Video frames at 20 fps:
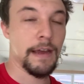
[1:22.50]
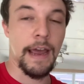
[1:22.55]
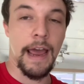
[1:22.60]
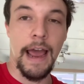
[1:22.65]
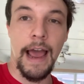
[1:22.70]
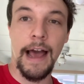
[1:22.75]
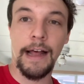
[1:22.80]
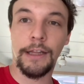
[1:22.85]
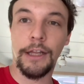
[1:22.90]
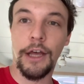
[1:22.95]

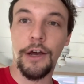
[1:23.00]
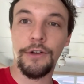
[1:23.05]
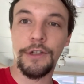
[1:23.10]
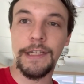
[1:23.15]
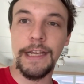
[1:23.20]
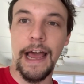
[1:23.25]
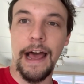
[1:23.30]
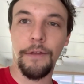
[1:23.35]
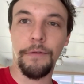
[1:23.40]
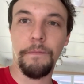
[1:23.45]
Hello
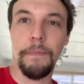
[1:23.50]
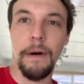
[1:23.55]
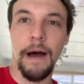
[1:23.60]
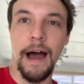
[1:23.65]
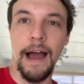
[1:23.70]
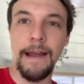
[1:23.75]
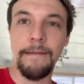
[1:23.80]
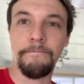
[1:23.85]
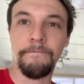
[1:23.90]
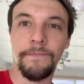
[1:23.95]
South
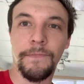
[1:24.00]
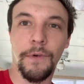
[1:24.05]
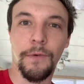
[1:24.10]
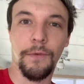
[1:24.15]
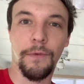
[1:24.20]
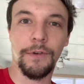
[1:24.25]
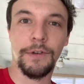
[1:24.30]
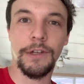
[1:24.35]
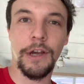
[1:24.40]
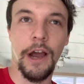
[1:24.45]
Pine.
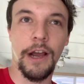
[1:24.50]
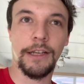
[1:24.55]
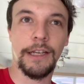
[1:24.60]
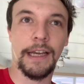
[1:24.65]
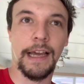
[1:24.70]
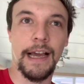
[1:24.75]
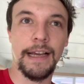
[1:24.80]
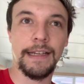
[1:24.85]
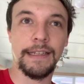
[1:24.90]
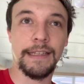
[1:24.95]
We'll talk to
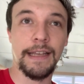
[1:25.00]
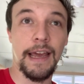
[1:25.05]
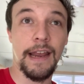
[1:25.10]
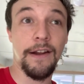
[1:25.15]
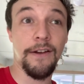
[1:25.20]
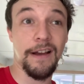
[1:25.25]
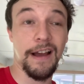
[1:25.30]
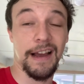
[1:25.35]
you guys later.